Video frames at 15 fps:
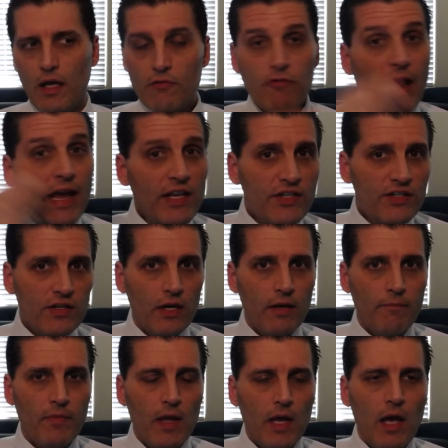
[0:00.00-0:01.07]
erased
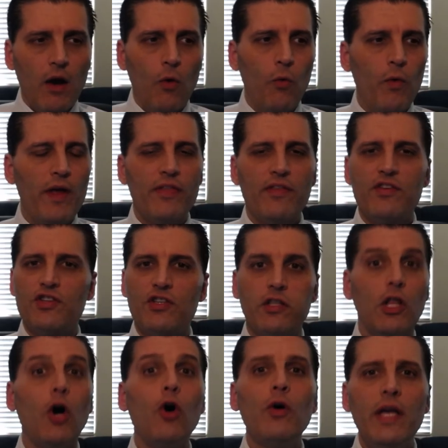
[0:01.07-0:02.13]
with
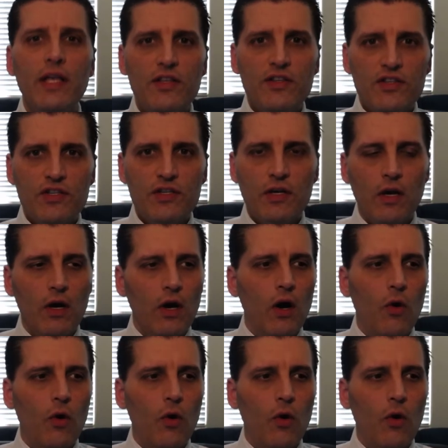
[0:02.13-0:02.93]
slogans,